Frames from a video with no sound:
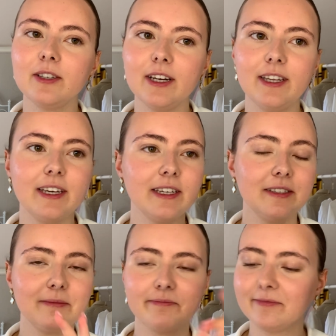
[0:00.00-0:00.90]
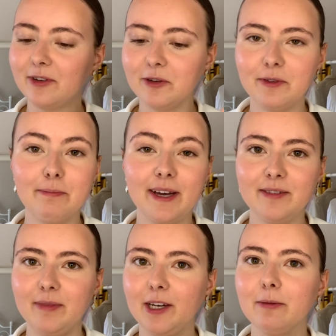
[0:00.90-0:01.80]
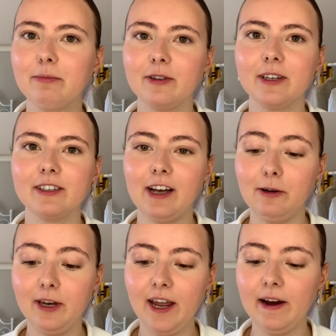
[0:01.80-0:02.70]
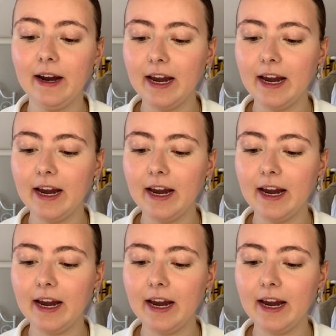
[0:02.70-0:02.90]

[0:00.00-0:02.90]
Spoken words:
I think it's one of the best makeup products out there.